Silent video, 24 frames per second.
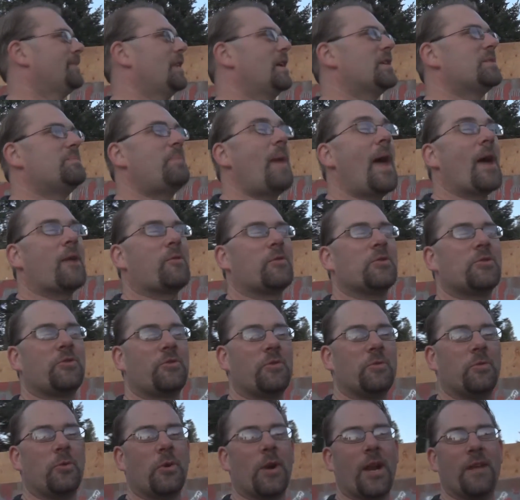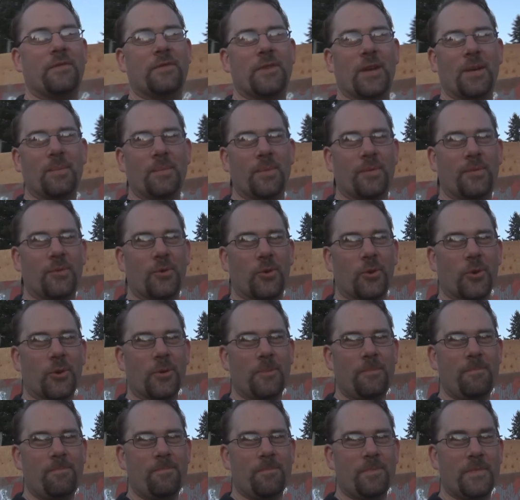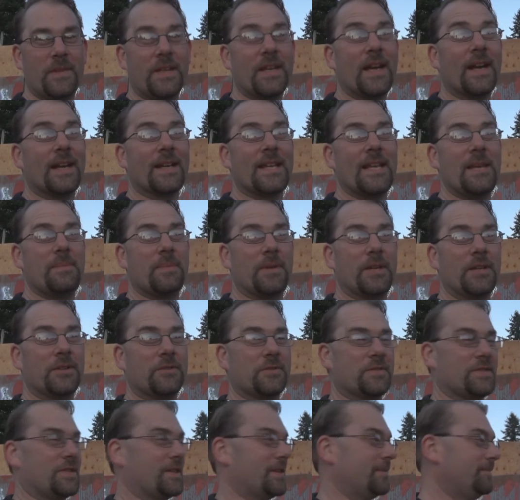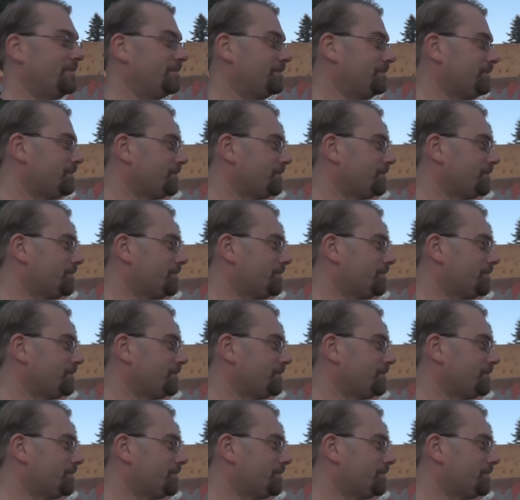It's backwards from what I've done before. You got to keep it interesting.